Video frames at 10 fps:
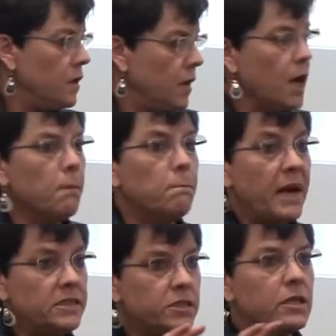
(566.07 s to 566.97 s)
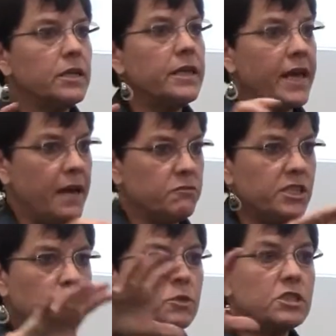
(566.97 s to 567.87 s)
Yeah, basically they have
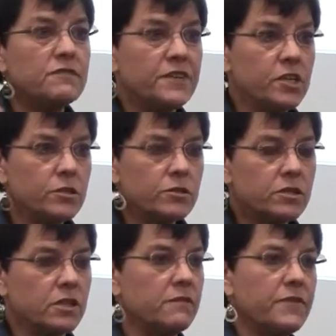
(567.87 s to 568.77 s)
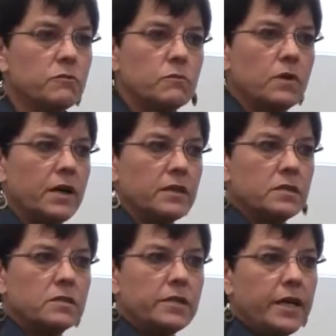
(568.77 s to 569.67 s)
separate spheres, and the
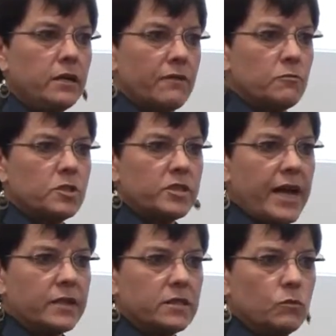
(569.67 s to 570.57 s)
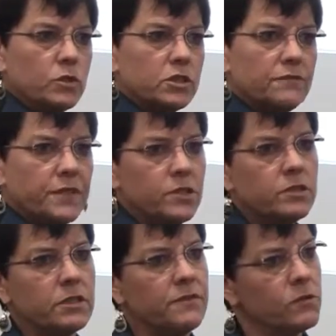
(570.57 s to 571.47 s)
state governments act in one sphere,
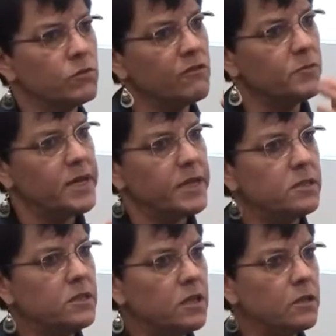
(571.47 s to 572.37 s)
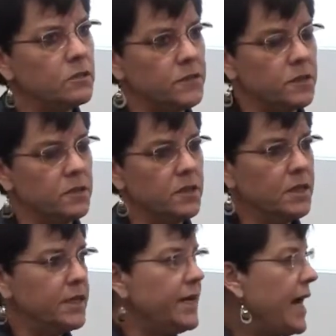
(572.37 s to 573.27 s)
and the federal government acts in another sphere.
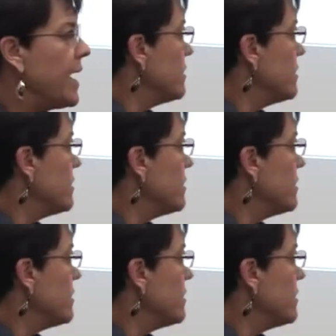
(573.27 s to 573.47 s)
How